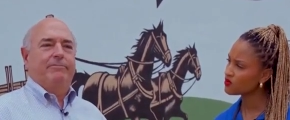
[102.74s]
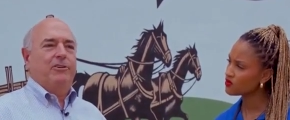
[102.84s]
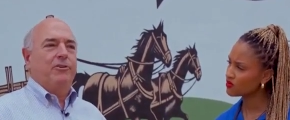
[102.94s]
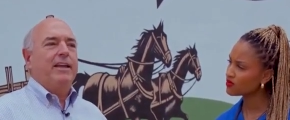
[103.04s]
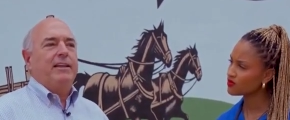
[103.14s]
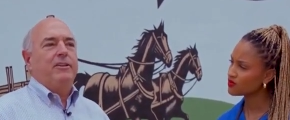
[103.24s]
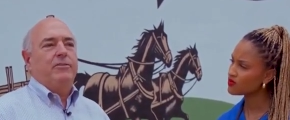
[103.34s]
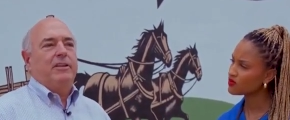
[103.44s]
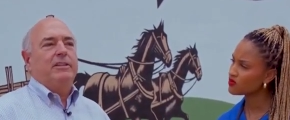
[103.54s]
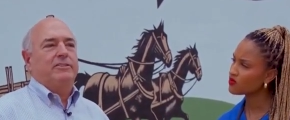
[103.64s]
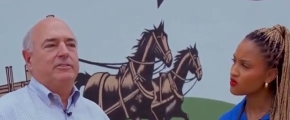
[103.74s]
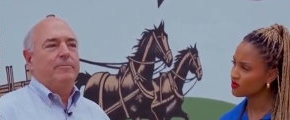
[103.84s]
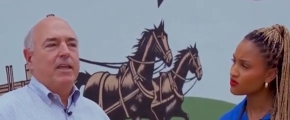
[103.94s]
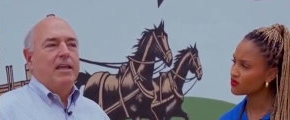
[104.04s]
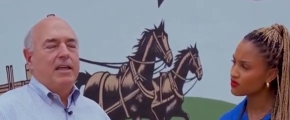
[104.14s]
Speaker 1: create new things.
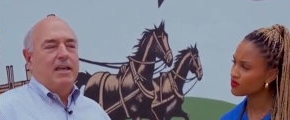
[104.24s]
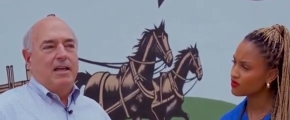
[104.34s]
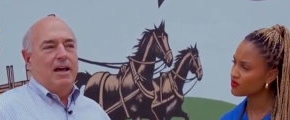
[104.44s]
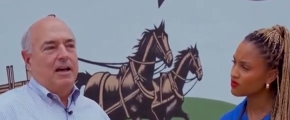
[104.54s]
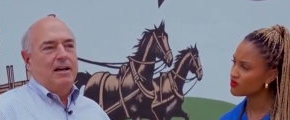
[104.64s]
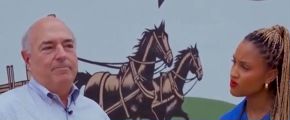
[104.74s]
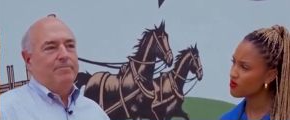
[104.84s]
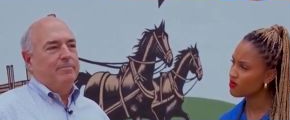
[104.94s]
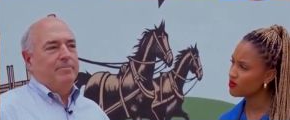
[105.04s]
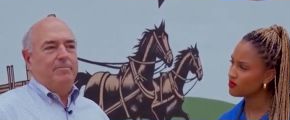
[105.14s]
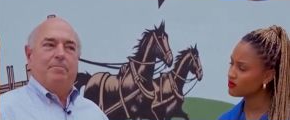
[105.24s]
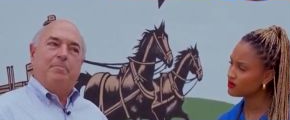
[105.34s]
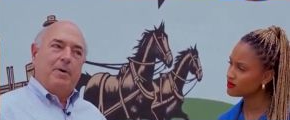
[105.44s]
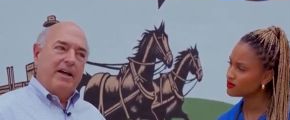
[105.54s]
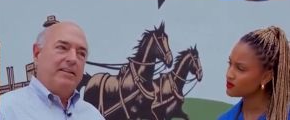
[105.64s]
Uh,
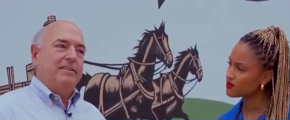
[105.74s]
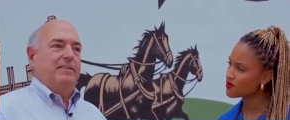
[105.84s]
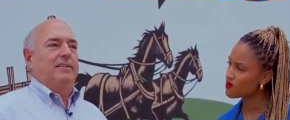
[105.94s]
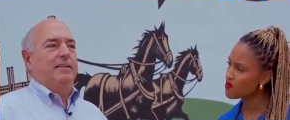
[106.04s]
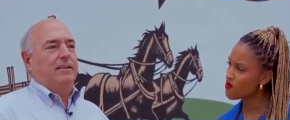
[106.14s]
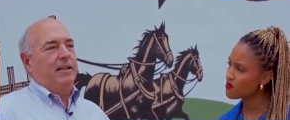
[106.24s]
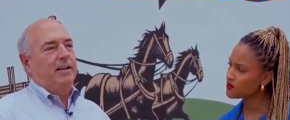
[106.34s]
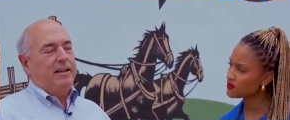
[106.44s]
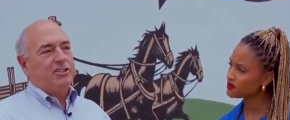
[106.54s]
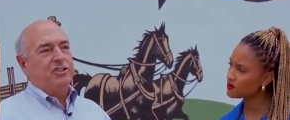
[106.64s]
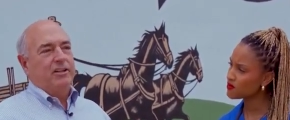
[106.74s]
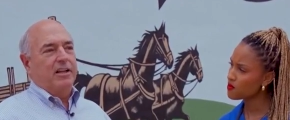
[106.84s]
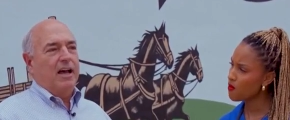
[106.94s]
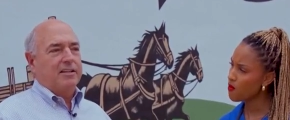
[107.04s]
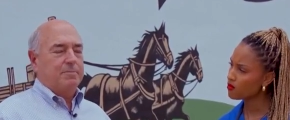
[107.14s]
but in addition to
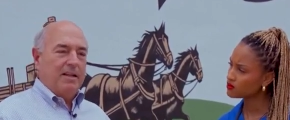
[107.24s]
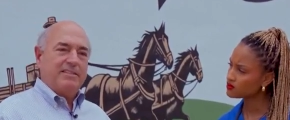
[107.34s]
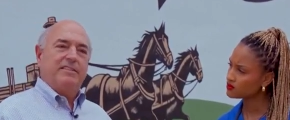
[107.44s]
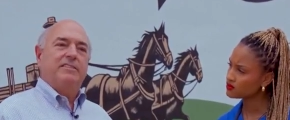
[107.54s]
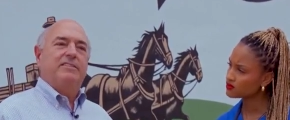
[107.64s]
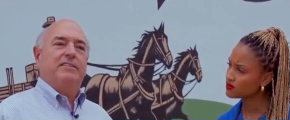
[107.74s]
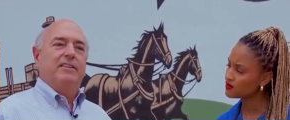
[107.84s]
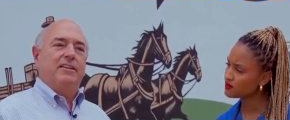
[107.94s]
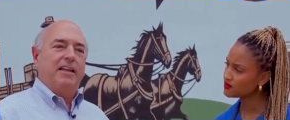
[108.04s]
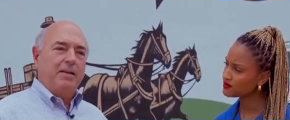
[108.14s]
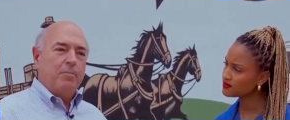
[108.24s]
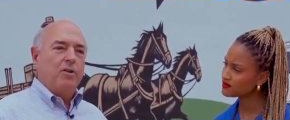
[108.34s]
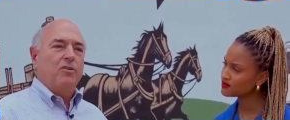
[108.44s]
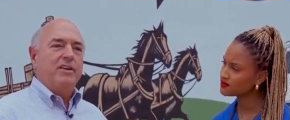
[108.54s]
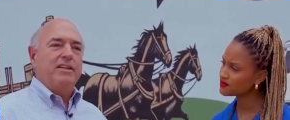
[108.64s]
God's blessings,
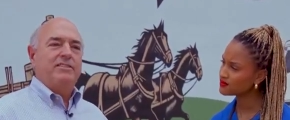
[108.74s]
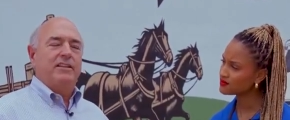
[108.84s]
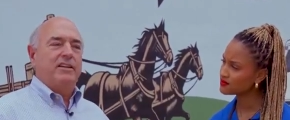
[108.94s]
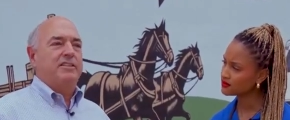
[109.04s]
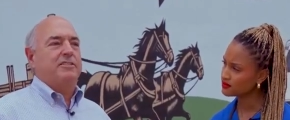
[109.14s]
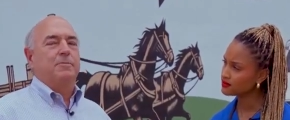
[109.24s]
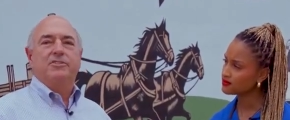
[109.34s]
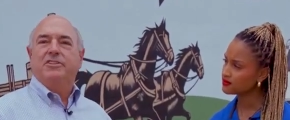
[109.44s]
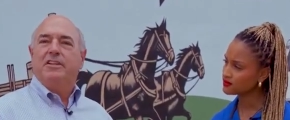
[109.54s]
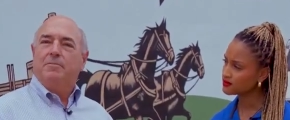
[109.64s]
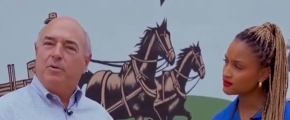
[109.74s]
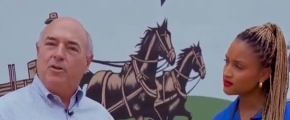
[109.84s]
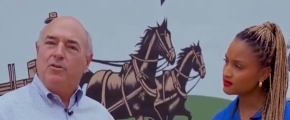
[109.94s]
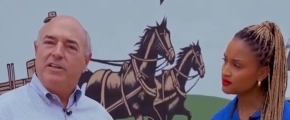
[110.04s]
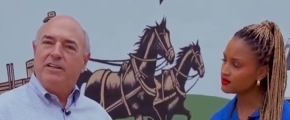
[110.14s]
employees and customers. The
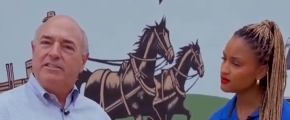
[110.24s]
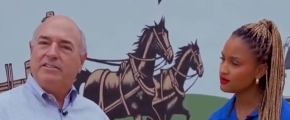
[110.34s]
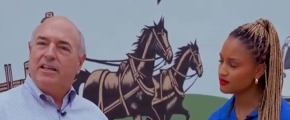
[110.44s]
employees